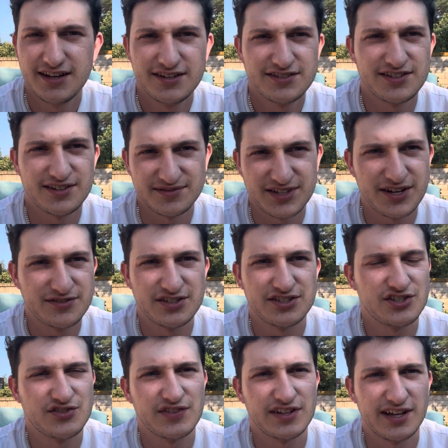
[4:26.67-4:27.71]
sometimes I
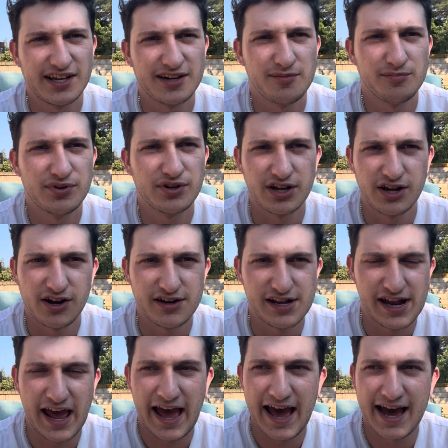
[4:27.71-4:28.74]
just feel like I'm putting on an
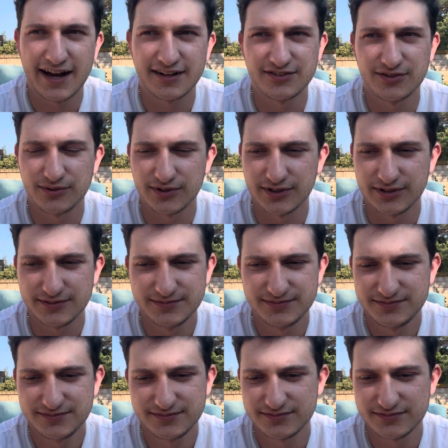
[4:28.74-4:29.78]
act or
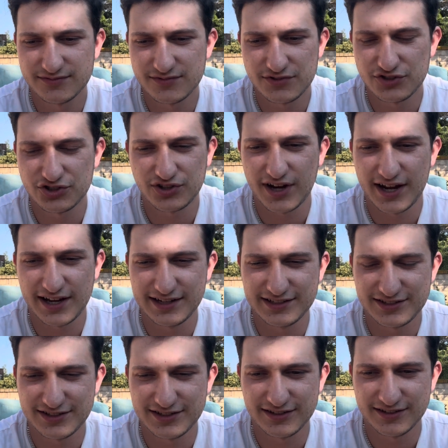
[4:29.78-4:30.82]
trying
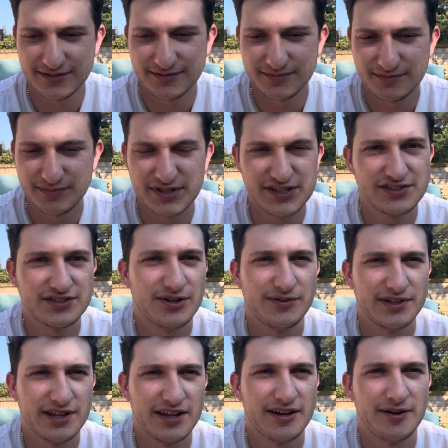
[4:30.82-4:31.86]
to be
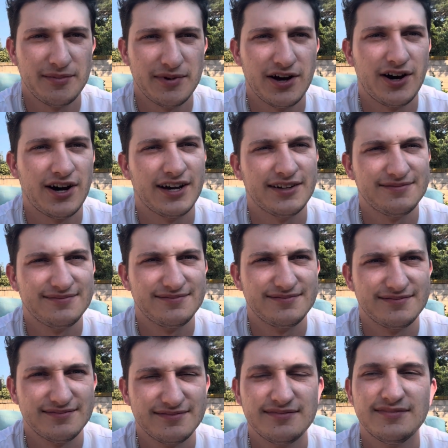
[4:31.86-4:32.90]
someone that I'm not,
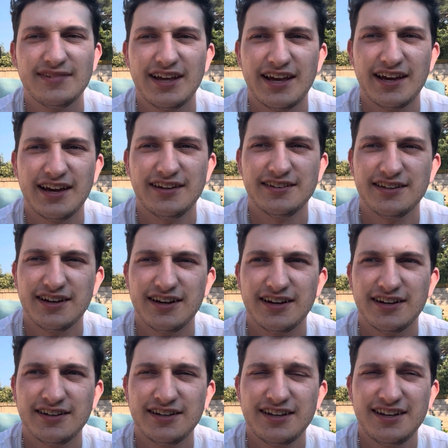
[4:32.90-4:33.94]
and
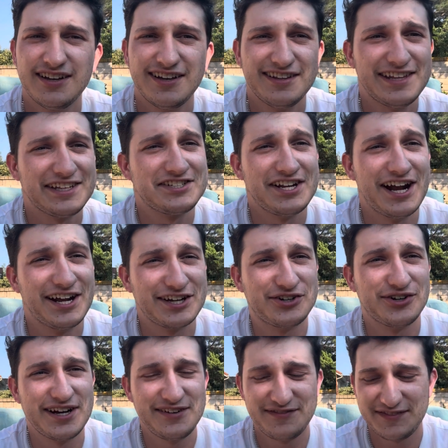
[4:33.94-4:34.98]
that's not a
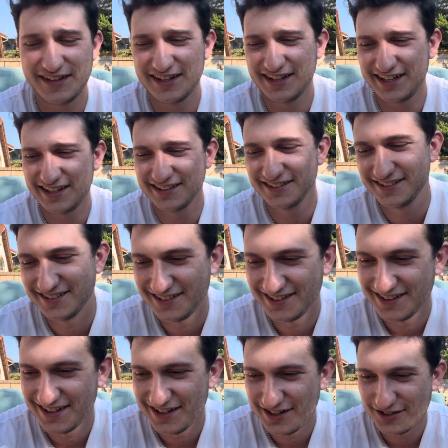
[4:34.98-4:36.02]
great feeling
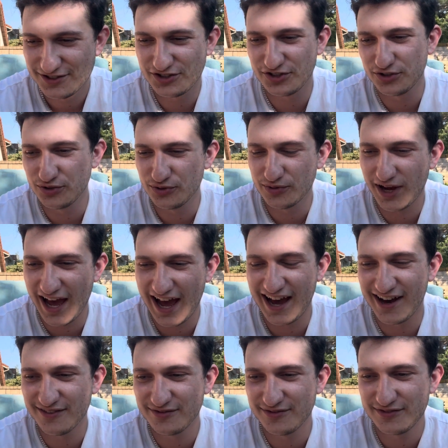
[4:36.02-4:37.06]
to
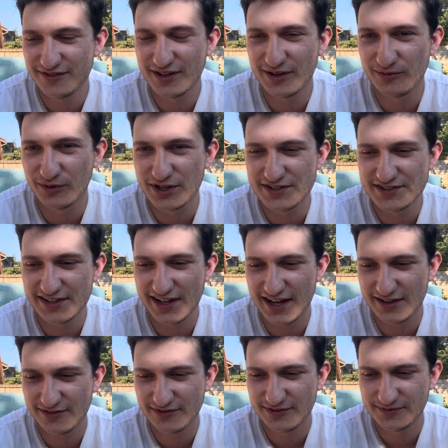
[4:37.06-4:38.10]
have in one's life.